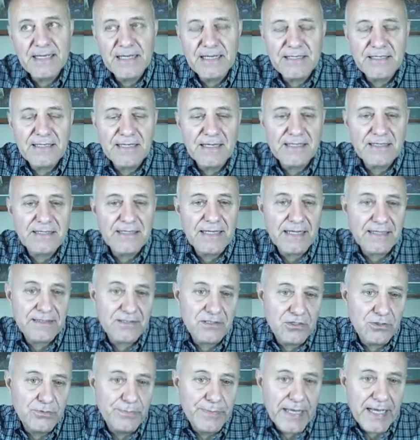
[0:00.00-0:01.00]
I guess that's
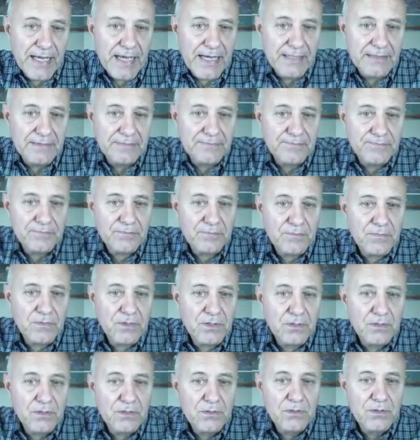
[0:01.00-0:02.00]
not too bad.
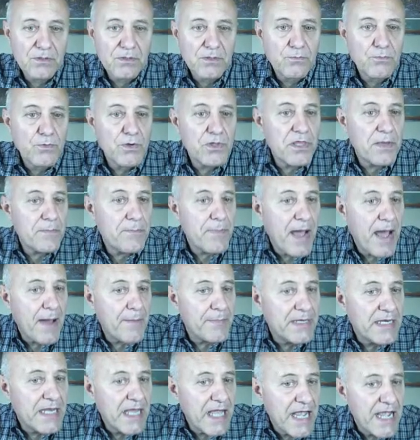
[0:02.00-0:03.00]
With
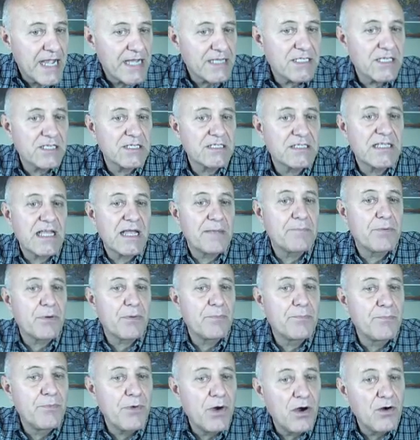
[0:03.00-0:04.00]
abominations, they
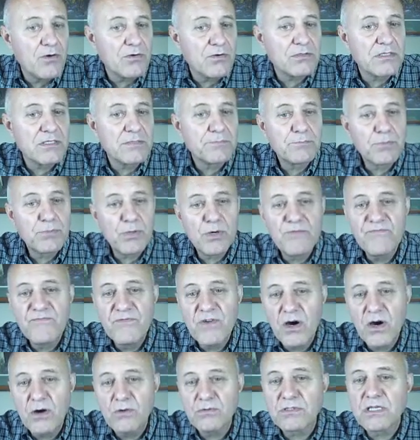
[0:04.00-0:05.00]

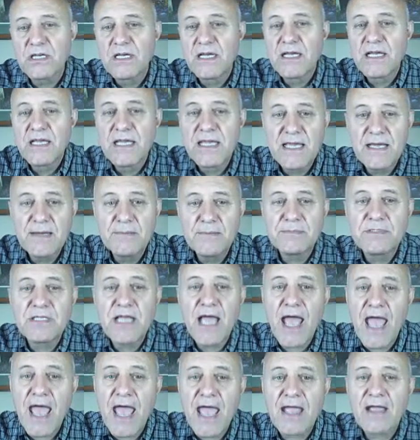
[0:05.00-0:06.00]
provoked him
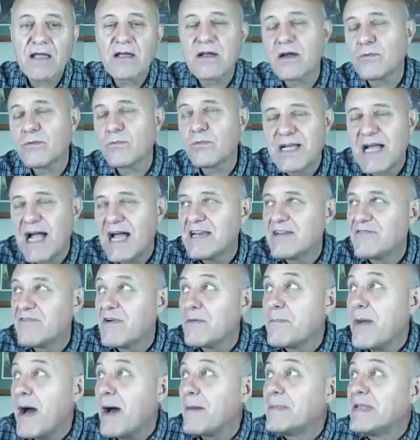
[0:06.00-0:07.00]
to anger. What kind
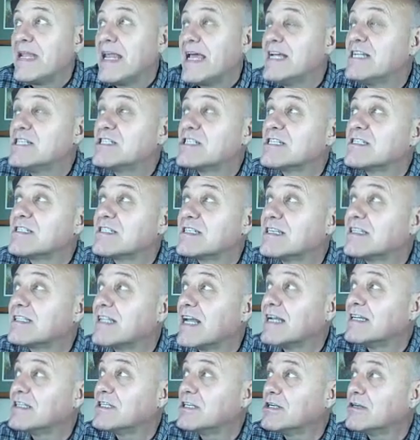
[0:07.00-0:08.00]
of abominations
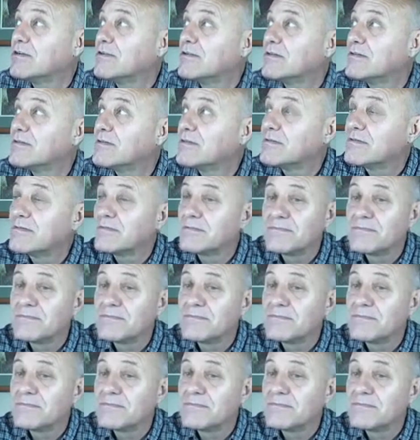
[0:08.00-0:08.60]
did they do?